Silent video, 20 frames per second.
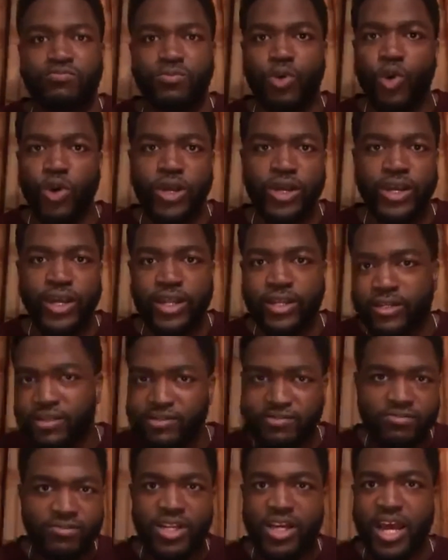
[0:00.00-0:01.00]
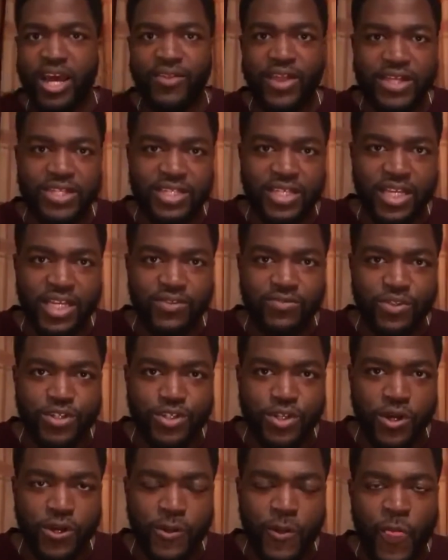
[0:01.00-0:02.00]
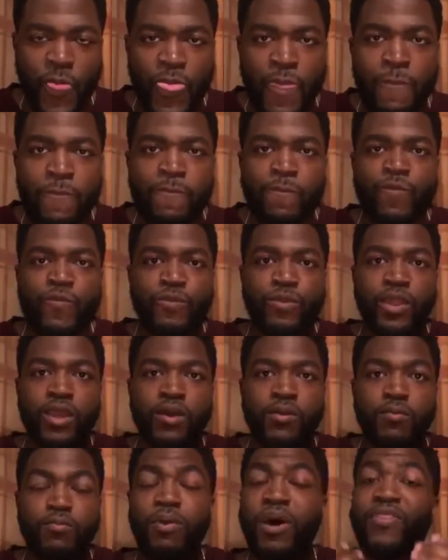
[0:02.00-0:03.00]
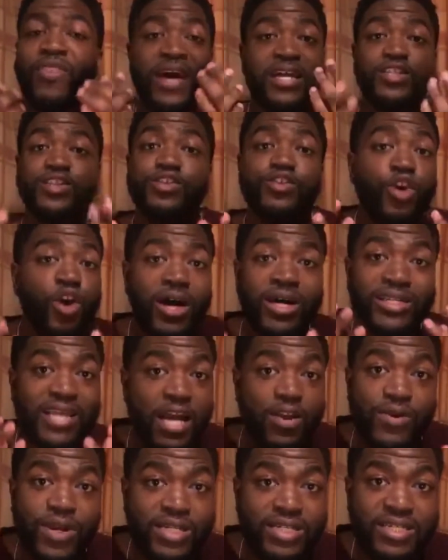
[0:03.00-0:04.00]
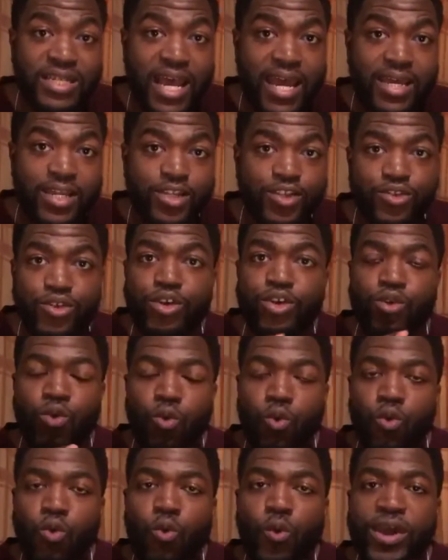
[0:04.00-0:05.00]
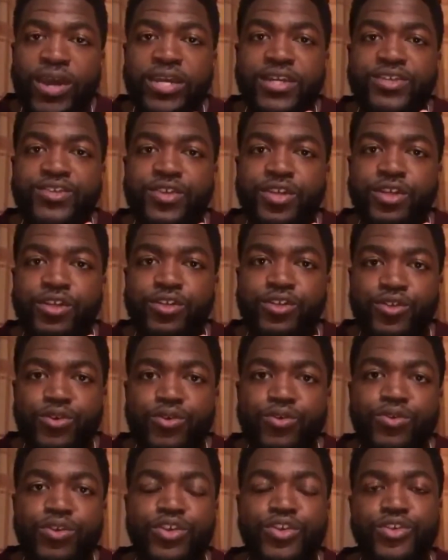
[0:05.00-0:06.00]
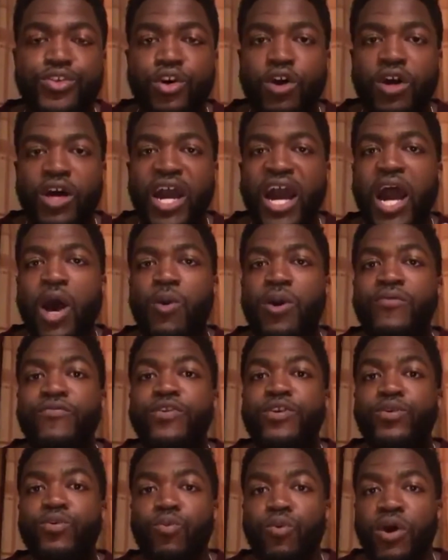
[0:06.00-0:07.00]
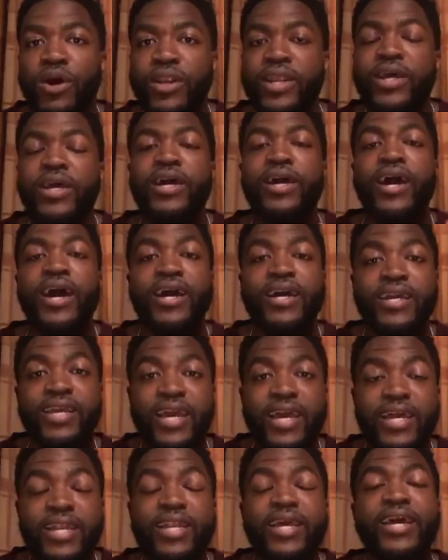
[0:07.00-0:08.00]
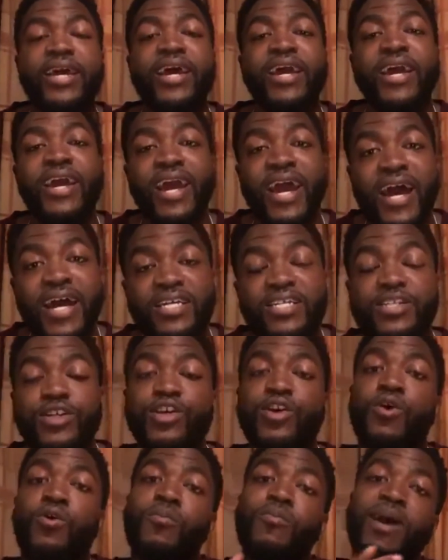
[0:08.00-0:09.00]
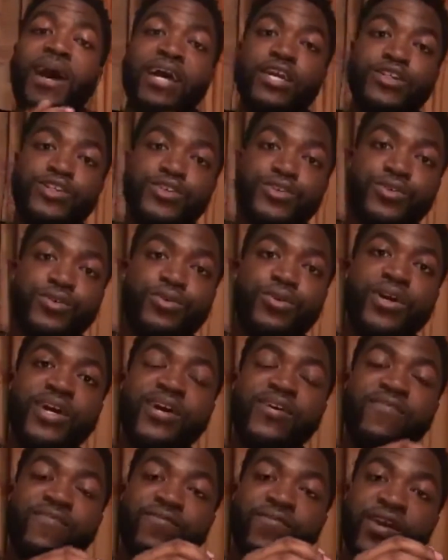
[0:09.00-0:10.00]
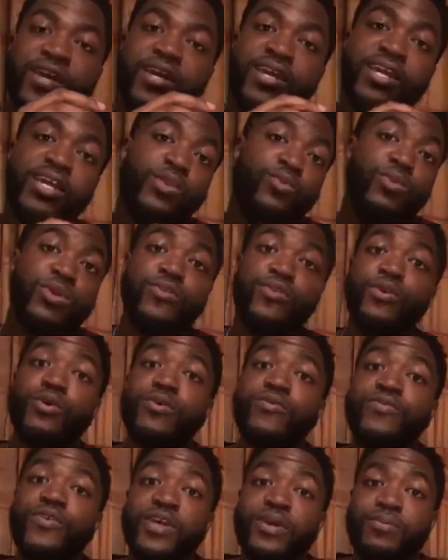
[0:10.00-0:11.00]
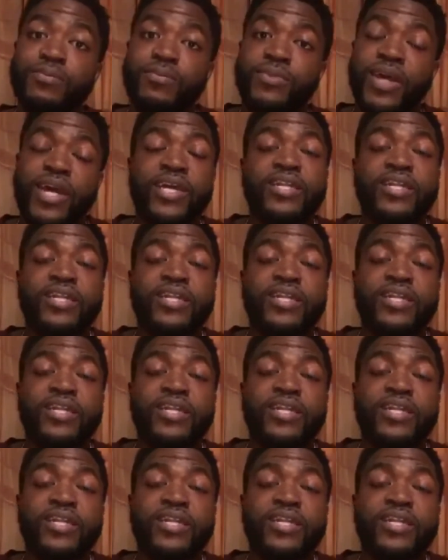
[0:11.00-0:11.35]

hook again, and that's the end of the song. But that's not a direct science. You can always do the song however you want. Again, it has to go back to fitting in with your theme.